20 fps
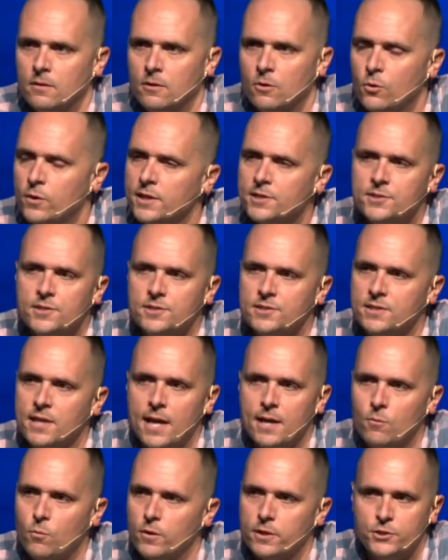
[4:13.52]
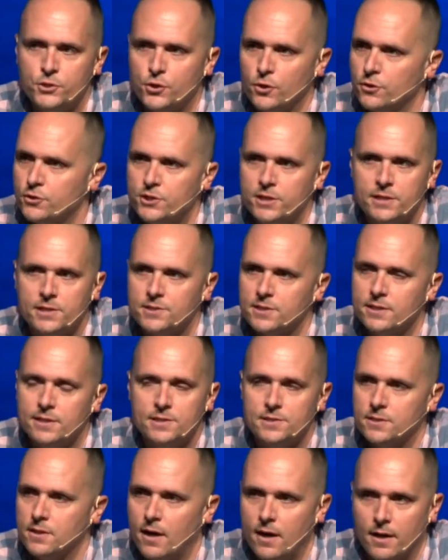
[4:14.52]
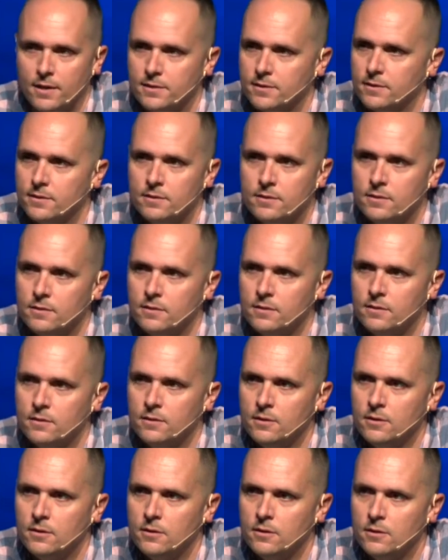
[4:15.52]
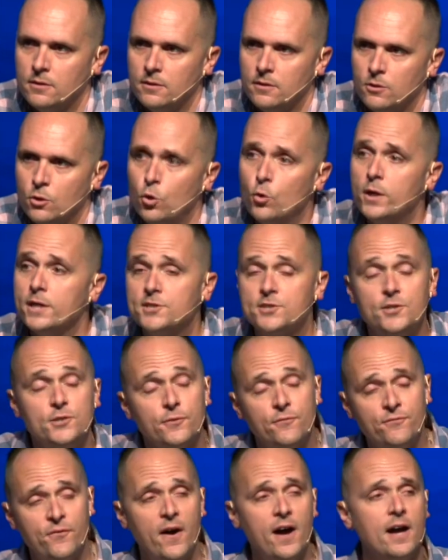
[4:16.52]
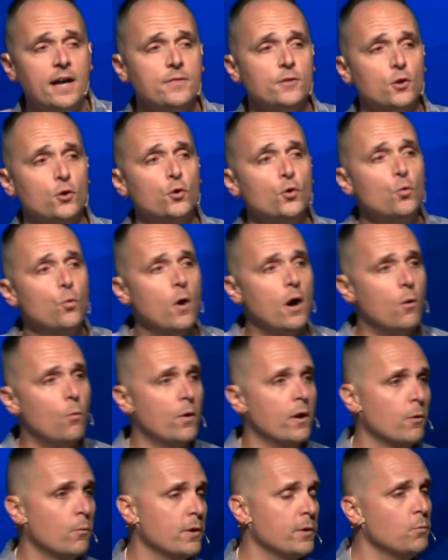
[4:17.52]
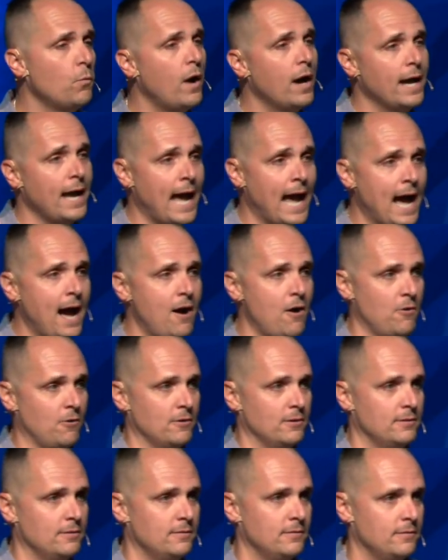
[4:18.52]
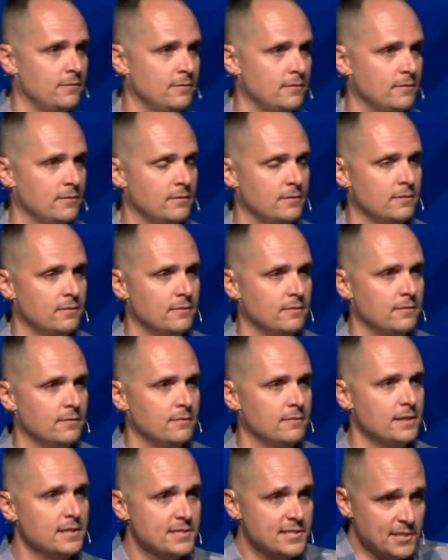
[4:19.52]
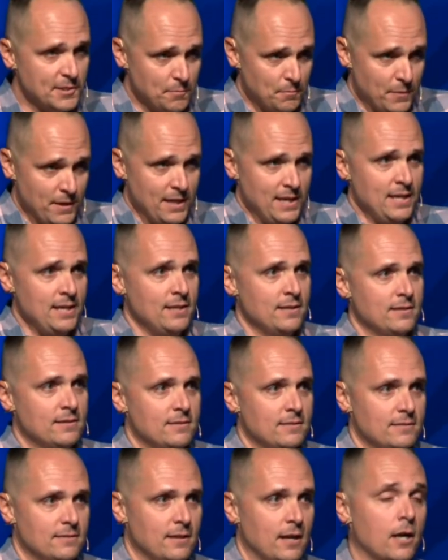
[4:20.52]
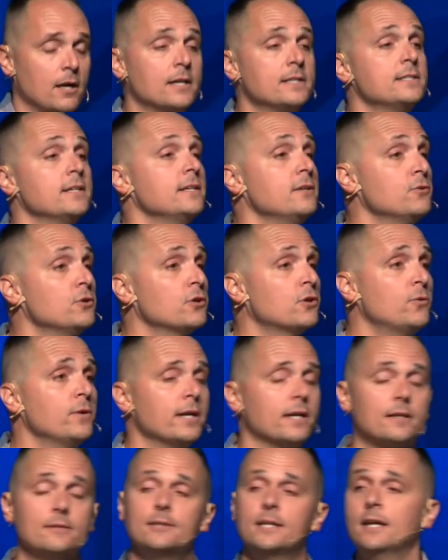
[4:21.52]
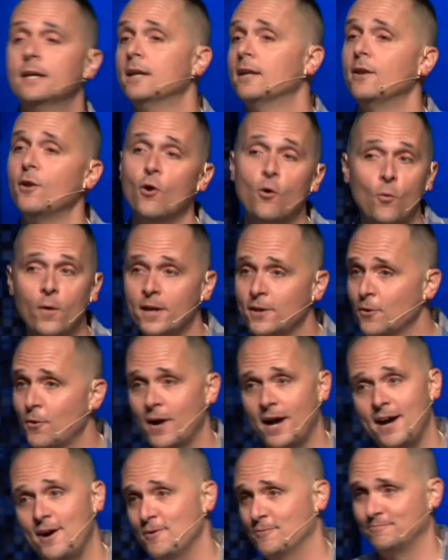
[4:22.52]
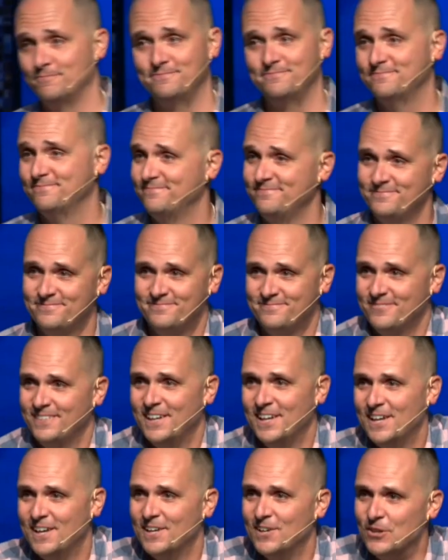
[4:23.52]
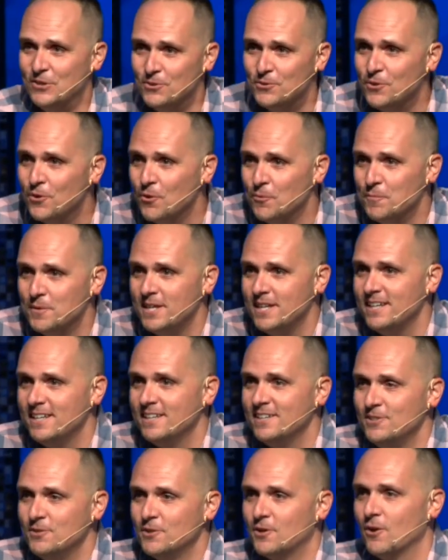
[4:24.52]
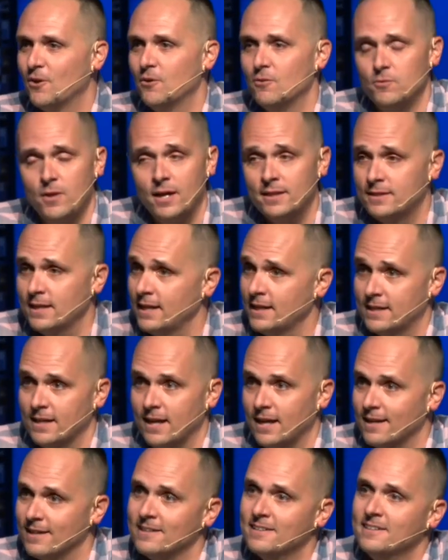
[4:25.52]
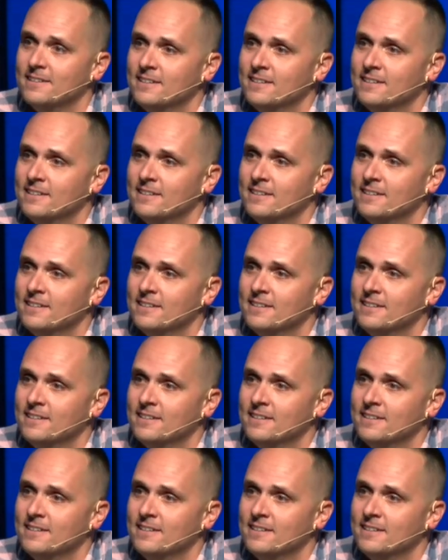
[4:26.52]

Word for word: Who gets to say what a church is and is not? Who gets to define the who, what, where, when, why, how? Is it me? I'm going to tell you real quick no way, no how. You know me, you go, not that guy.